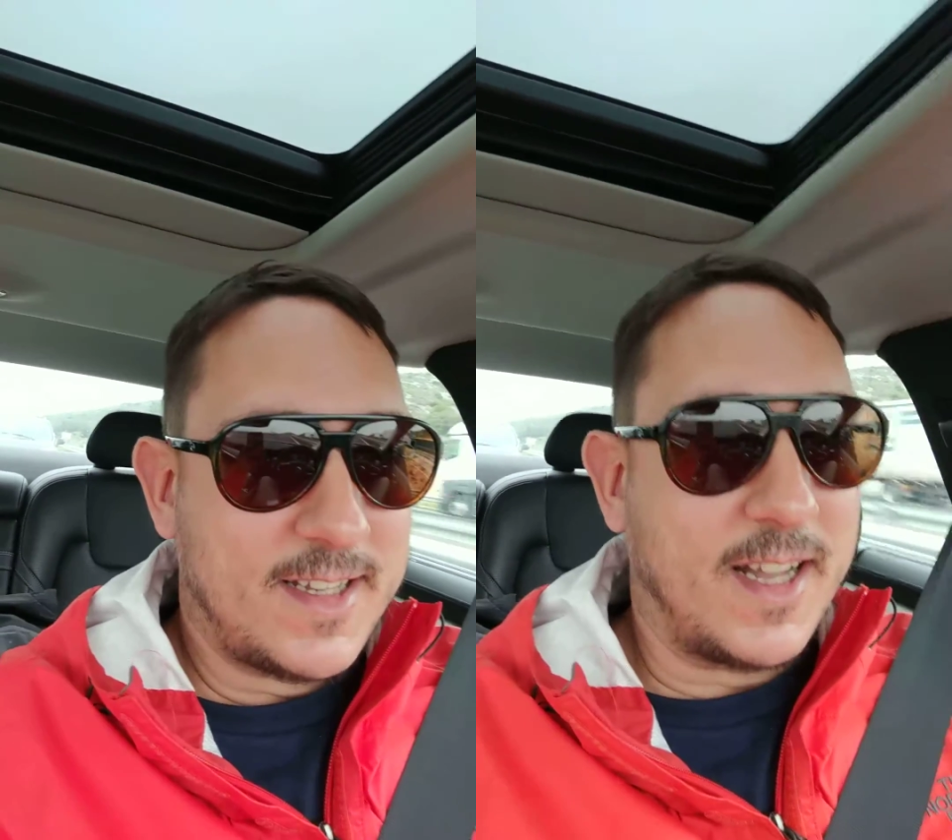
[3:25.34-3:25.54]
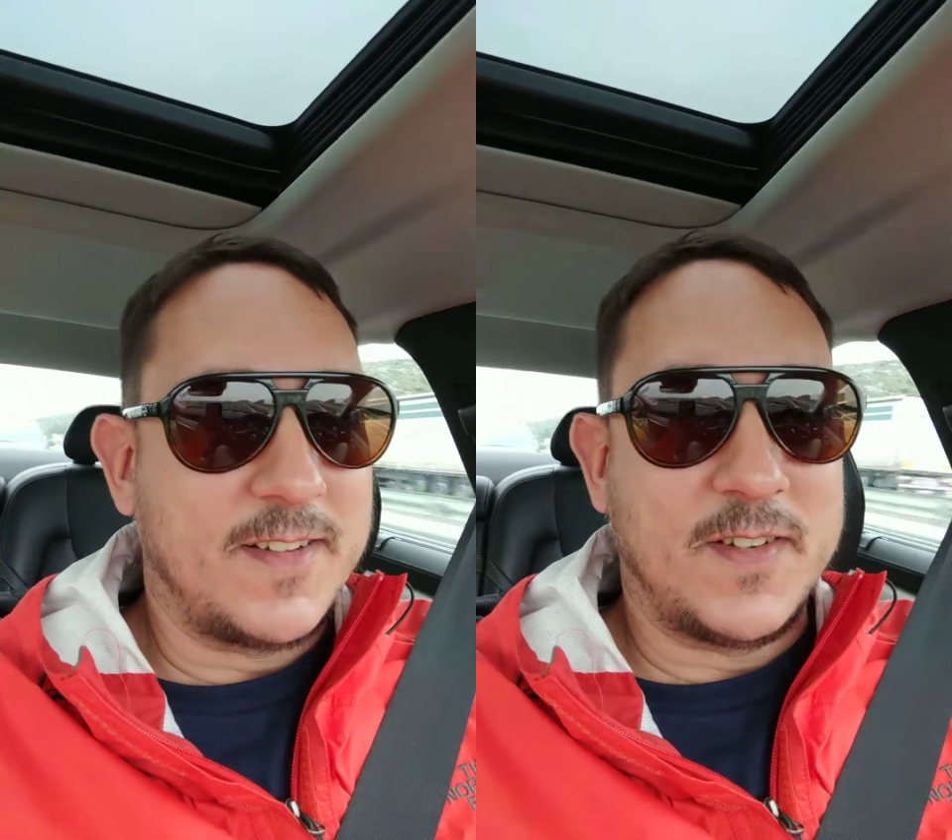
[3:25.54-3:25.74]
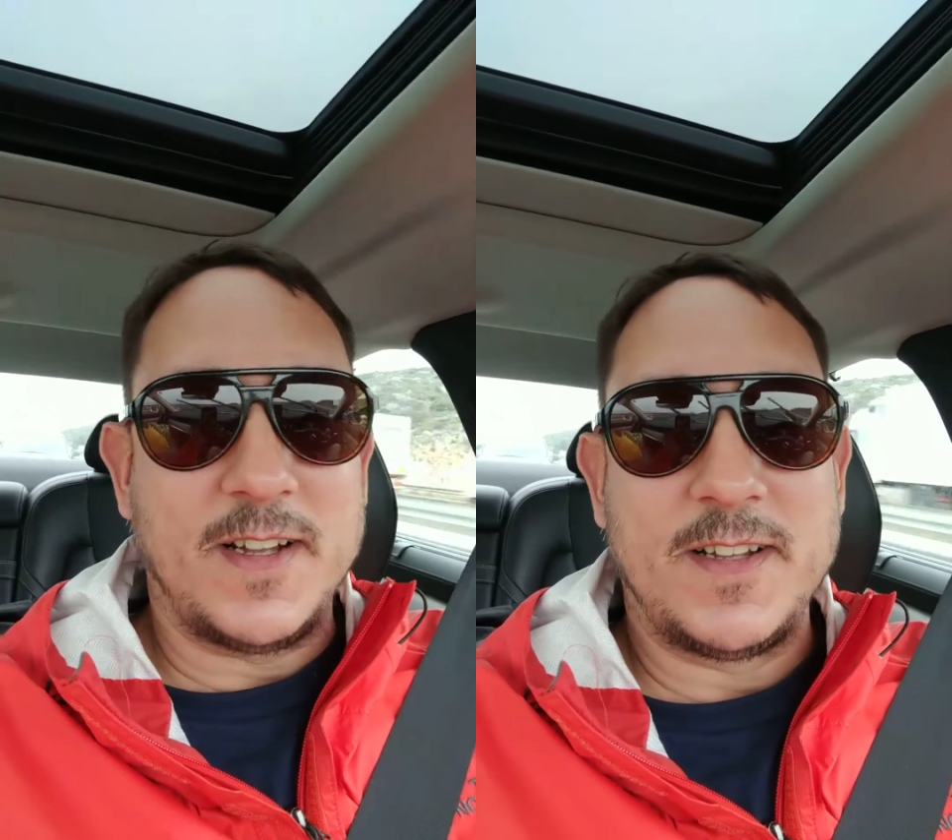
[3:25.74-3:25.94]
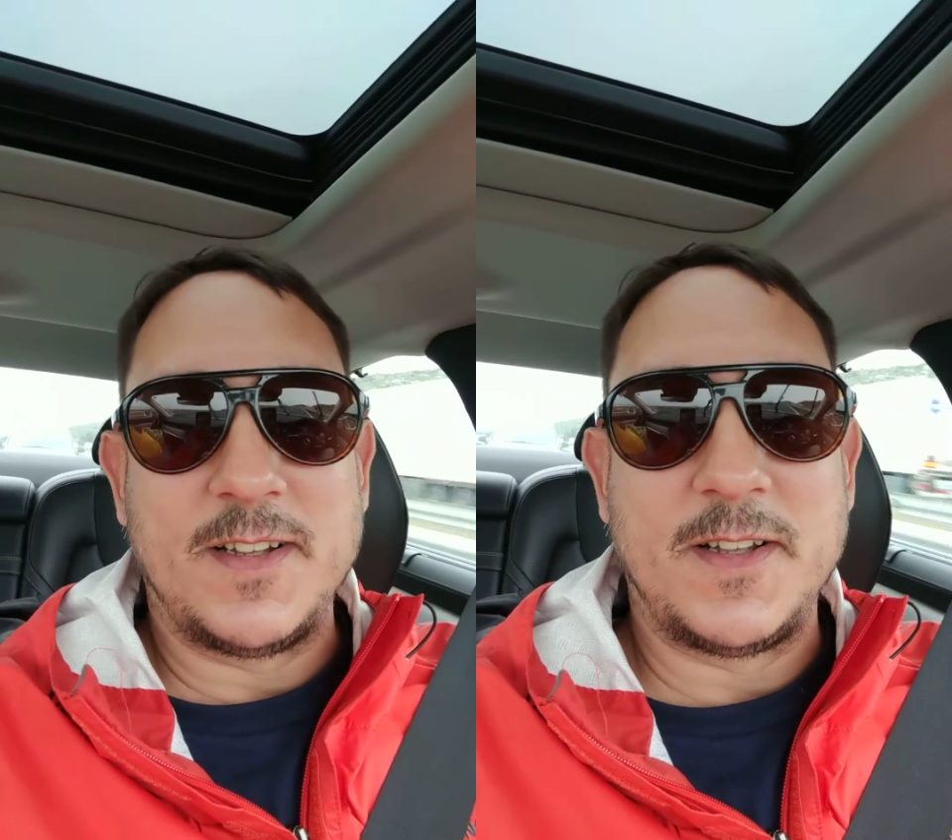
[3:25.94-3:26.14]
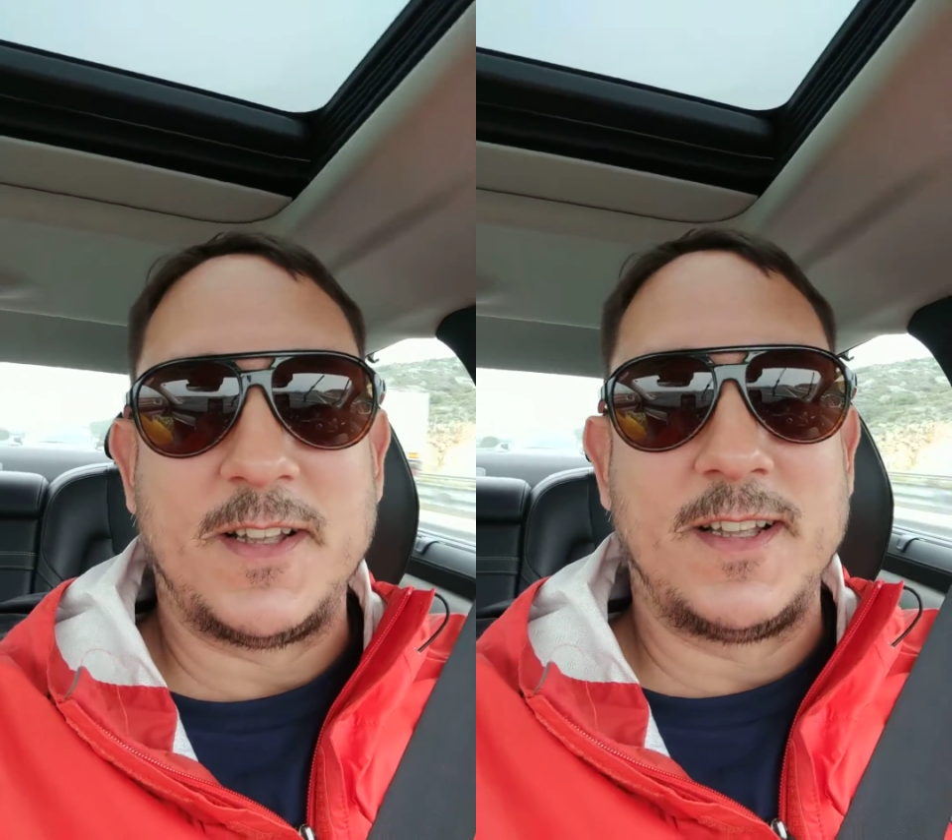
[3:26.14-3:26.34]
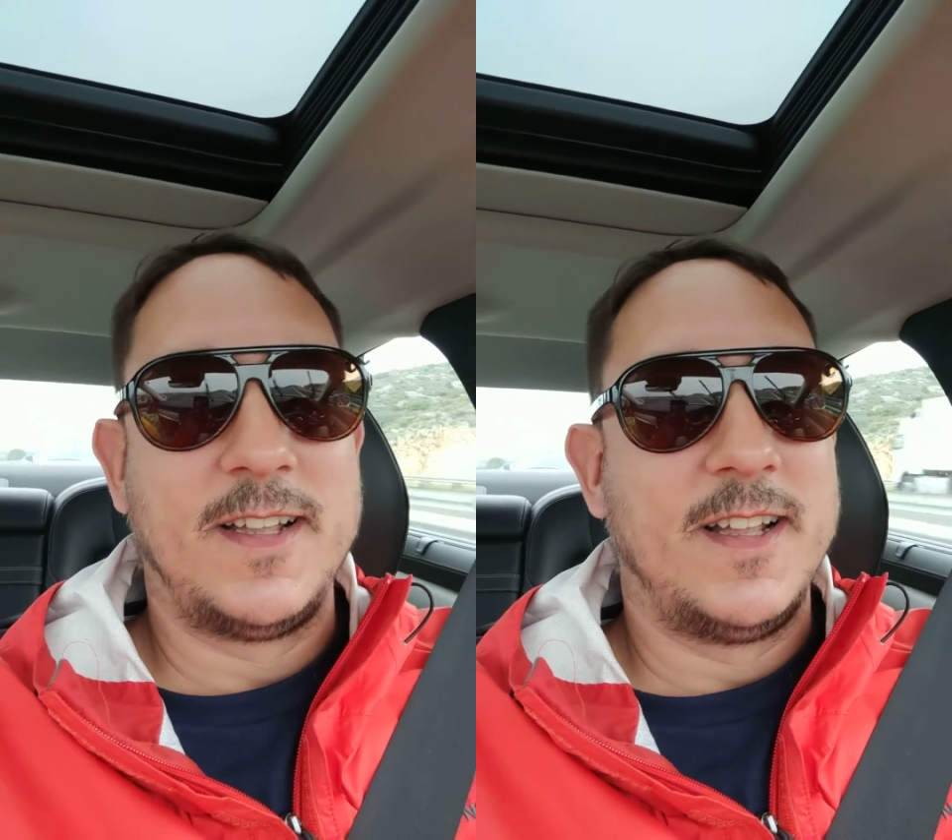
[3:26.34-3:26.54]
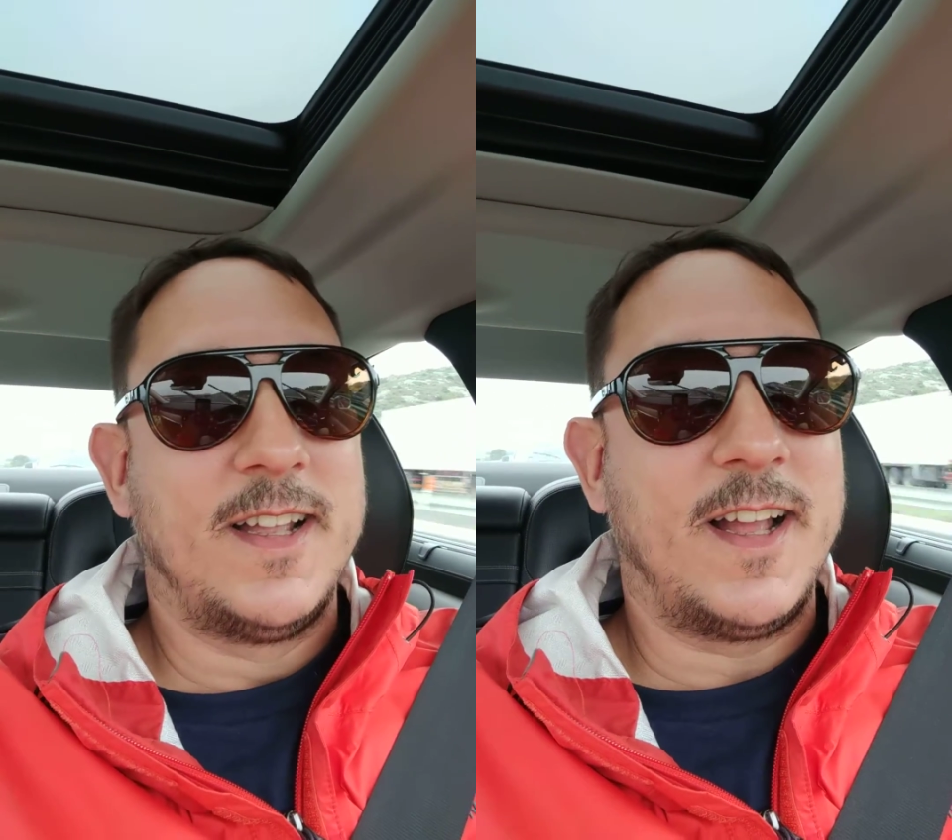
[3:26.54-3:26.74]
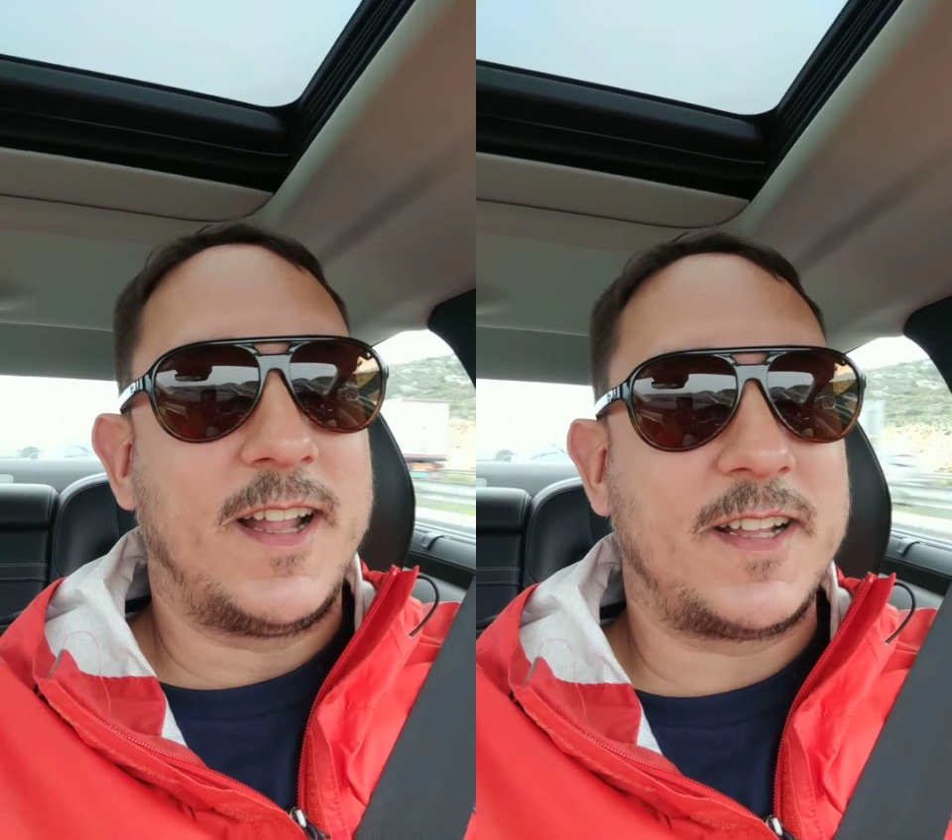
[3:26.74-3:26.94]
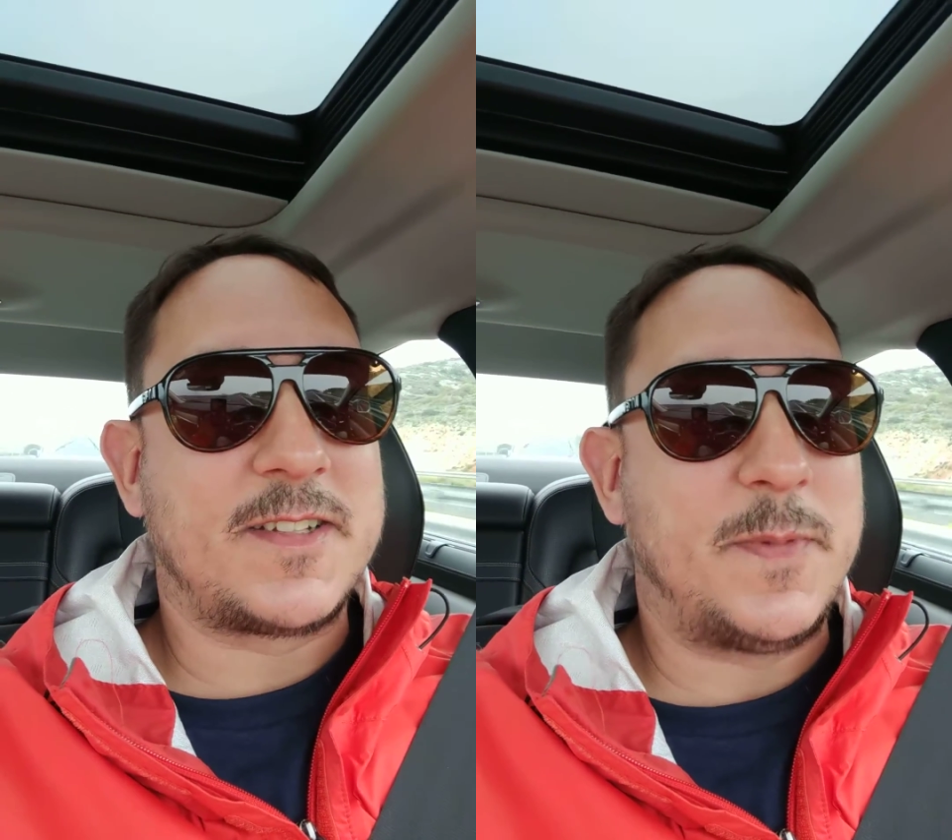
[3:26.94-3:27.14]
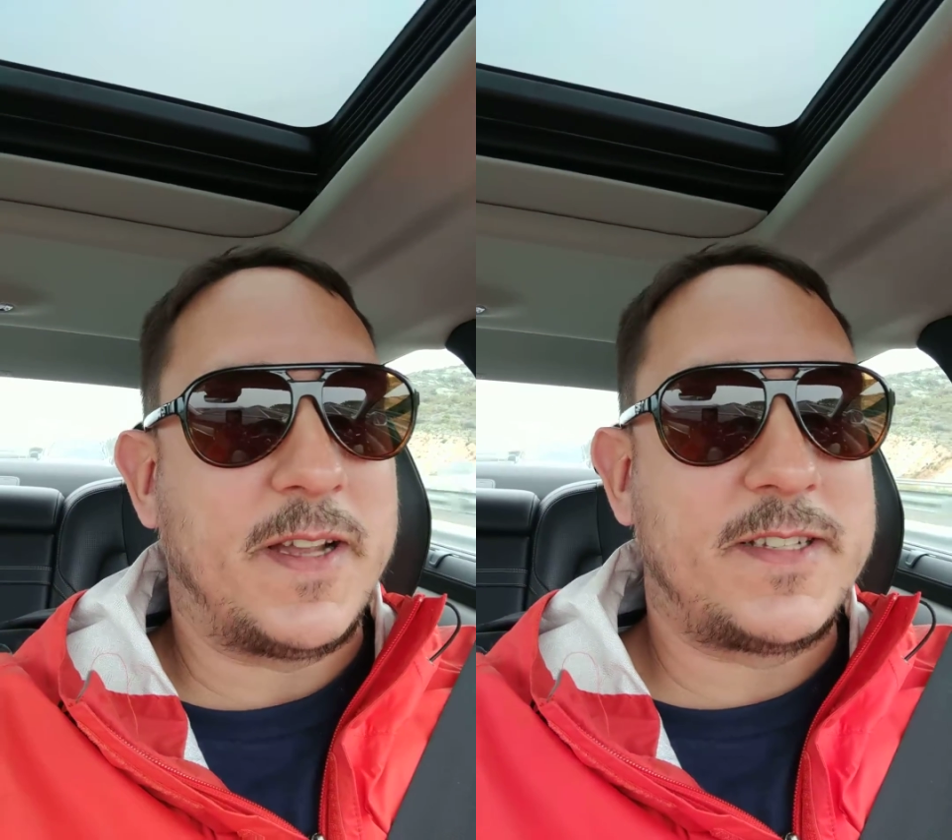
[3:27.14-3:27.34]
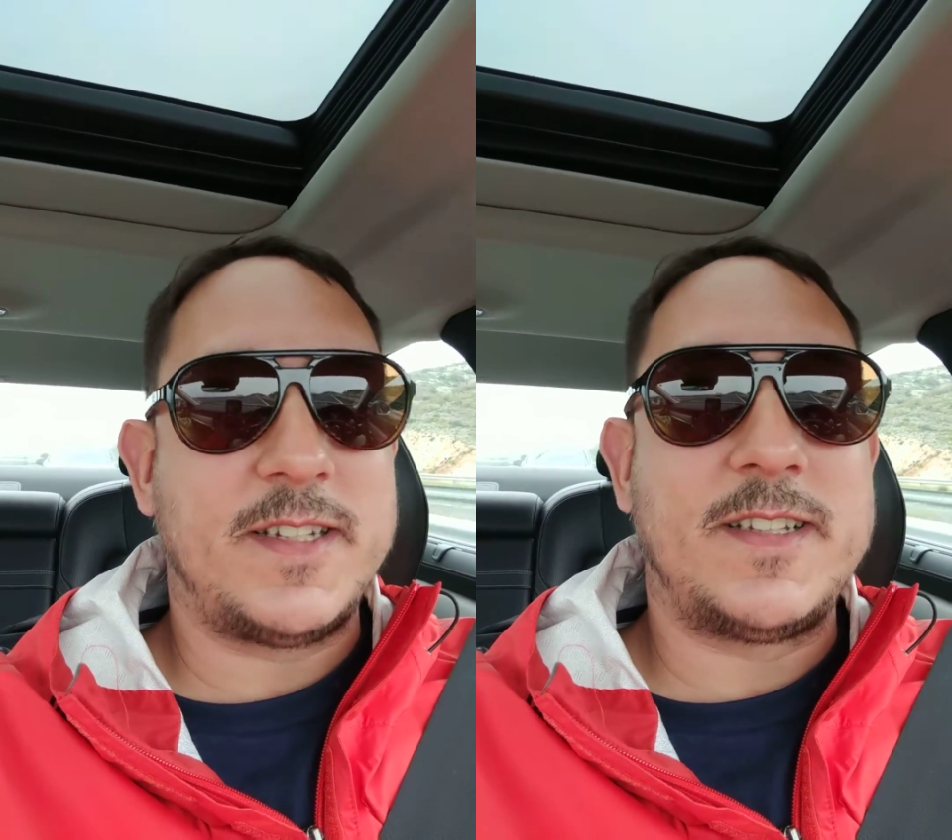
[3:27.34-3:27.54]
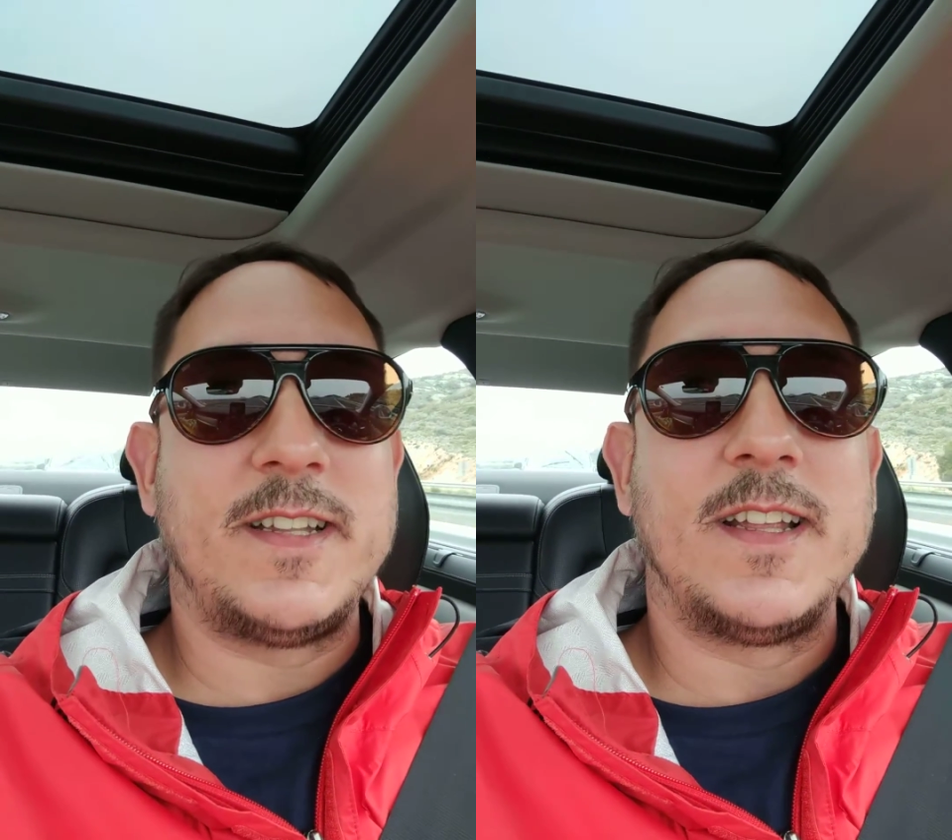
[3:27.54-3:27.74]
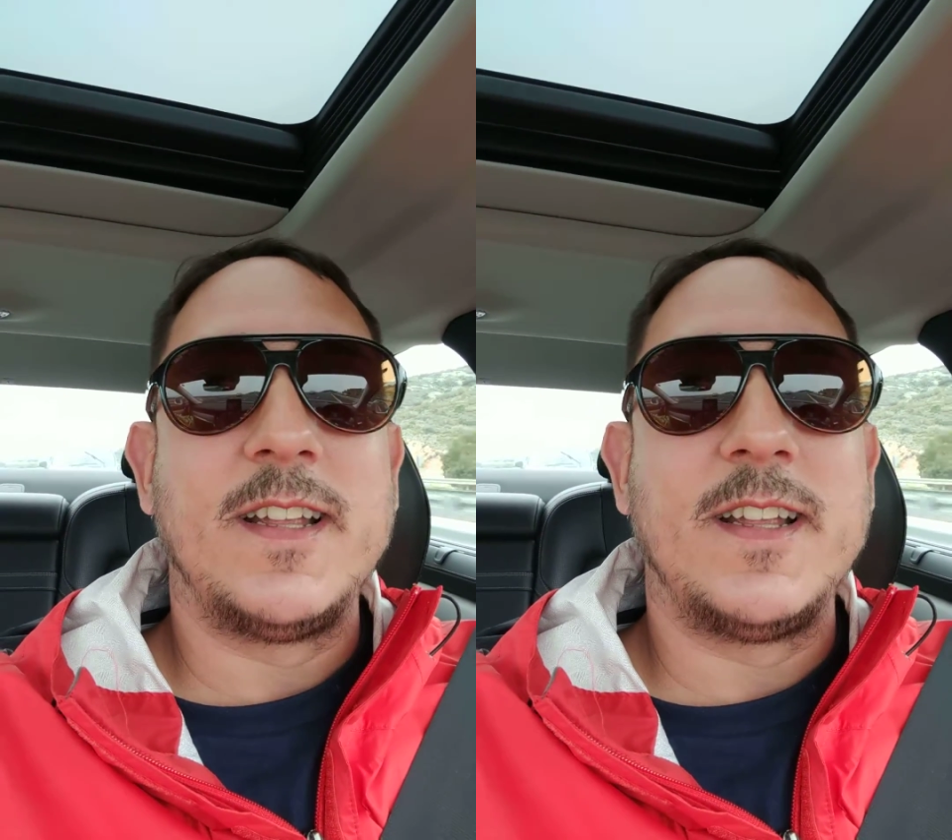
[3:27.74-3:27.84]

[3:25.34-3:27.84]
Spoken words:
kind of a unexpected